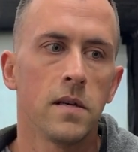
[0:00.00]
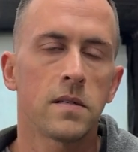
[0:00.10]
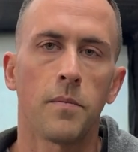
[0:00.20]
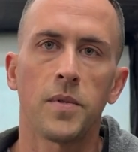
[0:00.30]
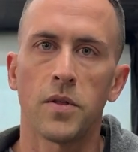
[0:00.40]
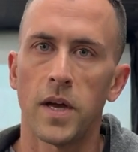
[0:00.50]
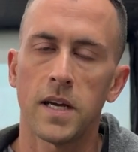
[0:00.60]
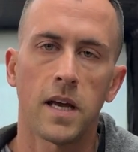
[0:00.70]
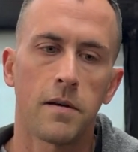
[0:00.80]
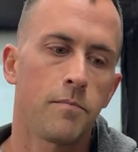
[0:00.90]
something
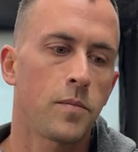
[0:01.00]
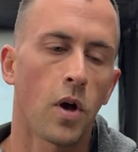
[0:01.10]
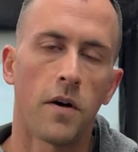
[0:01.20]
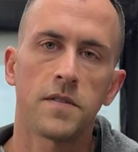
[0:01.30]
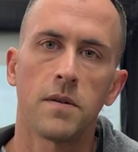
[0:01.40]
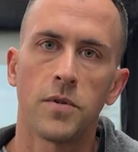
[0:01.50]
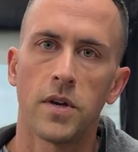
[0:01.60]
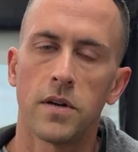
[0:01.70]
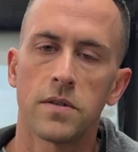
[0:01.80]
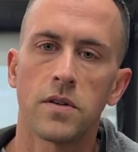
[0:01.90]
like a golf
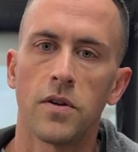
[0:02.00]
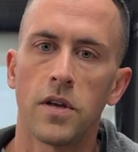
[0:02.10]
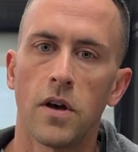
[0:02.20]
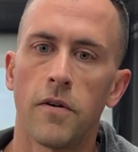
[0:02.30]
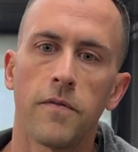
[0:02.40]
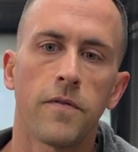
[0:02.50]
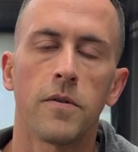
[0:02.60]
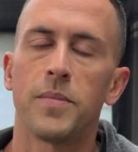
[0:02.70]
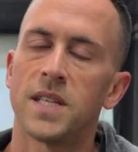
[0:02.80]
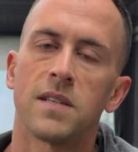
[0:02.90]
simulator studio for
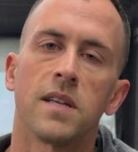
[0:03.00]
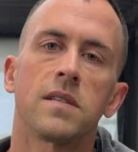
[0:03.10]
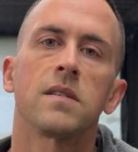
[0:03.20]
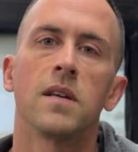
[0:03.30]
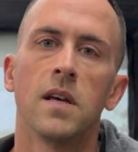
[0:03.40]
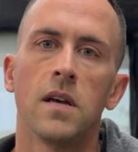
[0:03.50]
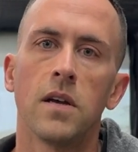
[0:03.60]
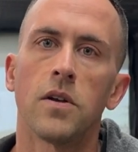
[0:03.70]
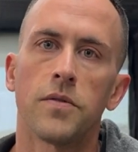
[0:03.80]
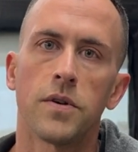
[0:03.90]
a business,
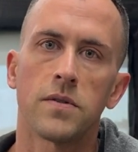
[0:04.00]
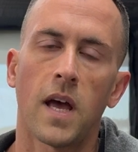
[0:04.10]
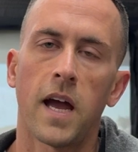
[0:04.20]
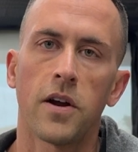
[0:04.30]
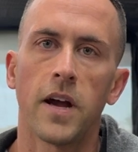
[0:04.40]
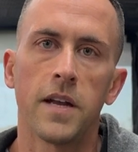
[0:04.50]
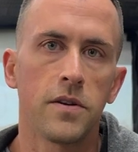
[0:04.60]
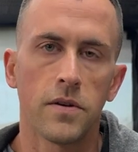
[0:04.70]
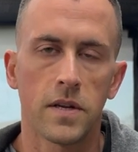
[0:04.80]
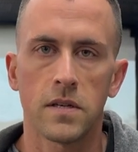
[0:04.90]
you know, those higher end
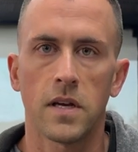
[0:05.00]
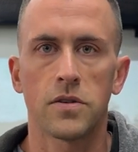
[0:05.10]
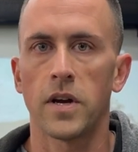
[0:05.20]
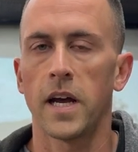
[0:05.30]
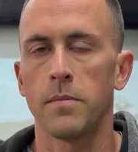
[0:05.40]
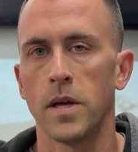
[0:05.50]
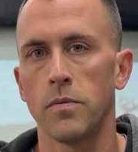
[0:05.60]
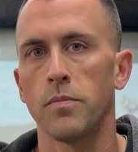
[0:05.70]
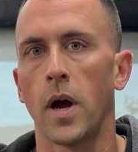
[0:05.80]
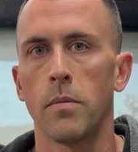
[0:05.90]
units like TrackMan
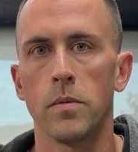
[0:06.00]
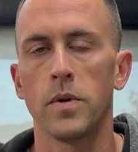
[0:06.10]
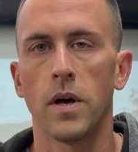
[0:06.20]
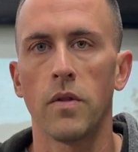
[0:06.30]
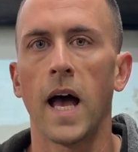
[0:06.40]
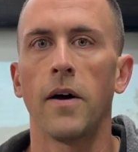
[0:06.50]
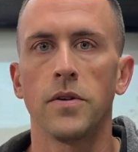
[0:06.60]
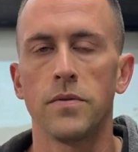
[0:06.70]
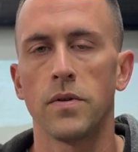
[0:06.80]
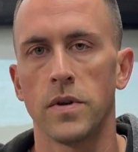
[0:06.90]
will probably allow
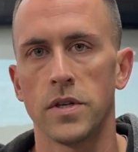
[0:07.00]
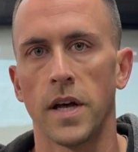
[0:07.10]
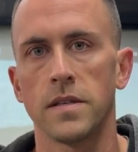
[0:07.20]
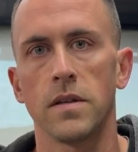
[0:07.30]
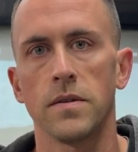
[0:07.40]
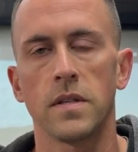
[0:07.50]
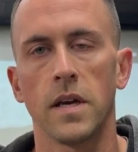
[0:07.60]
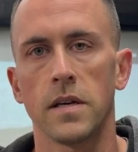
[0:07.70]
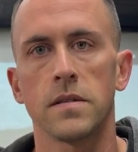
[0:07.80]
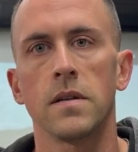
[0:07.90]
you to adjust those
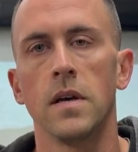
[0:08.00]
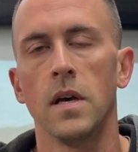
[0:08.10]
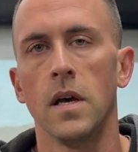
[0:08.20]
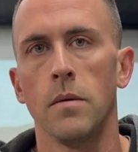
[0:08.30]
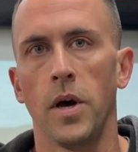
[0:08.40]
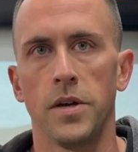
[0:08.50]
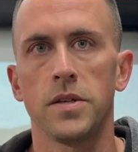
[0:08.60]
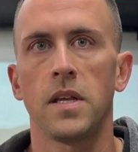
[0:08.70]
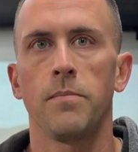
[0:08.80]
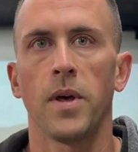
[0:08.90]
things. But
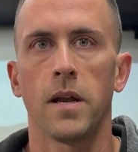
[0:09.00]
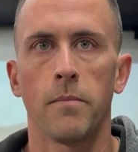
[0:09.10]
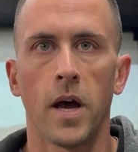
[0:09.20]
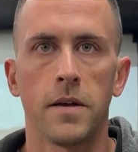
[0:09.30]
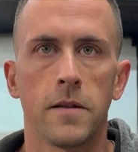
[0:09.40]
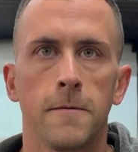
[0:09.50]
just keep that in mind.